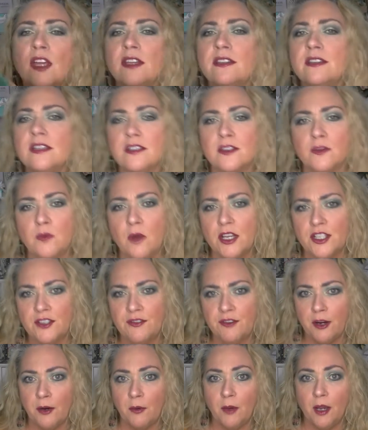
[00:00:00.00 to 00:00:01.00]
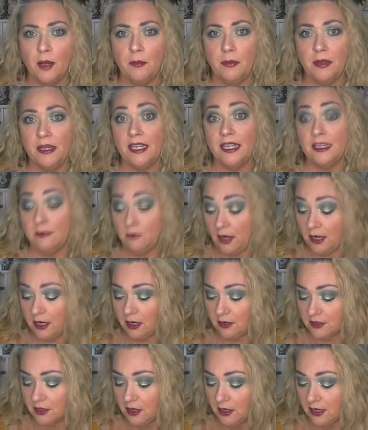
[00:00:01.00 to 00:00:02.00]
didn't swatch very well, but it, it
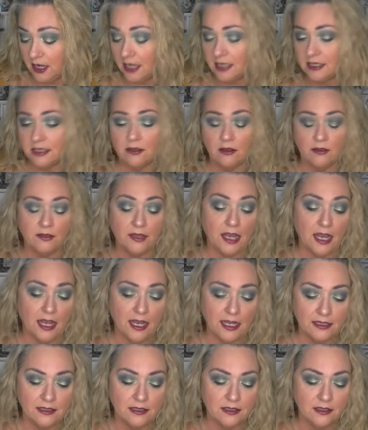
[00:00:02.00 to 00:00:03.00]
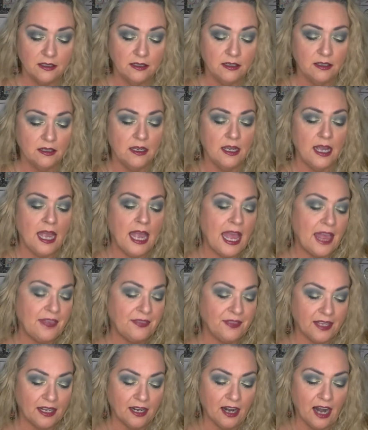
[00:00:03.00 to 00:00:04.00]
goes on nice on the eyes. And
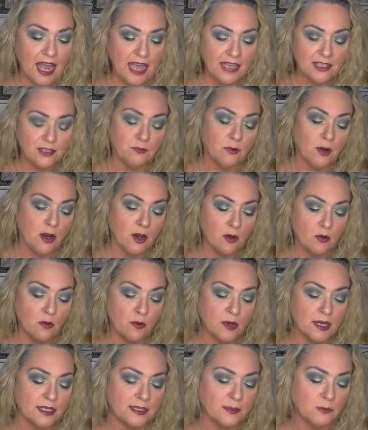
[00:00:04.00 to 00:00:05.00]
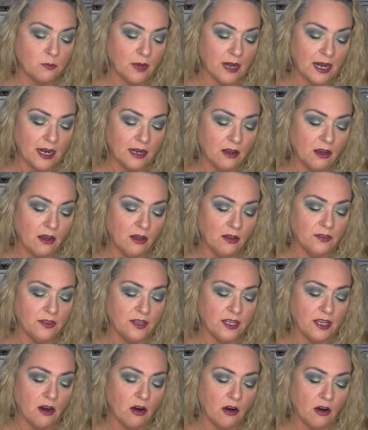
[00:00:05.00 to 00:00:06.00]
then last row is what I called
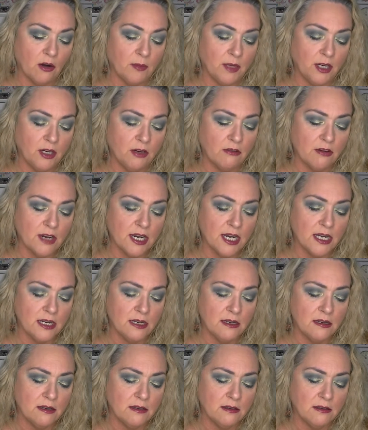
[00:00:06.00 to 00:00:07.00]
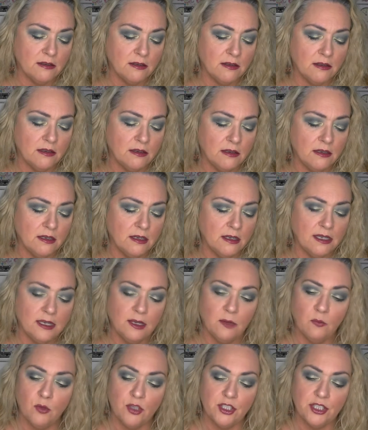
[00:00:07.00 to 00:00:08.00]
the army green,
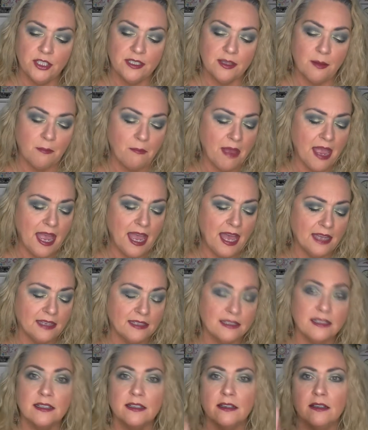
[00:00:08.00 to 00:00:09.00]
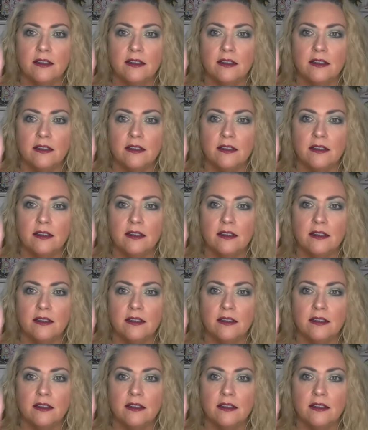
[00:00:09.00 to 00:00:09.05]
which is a matte.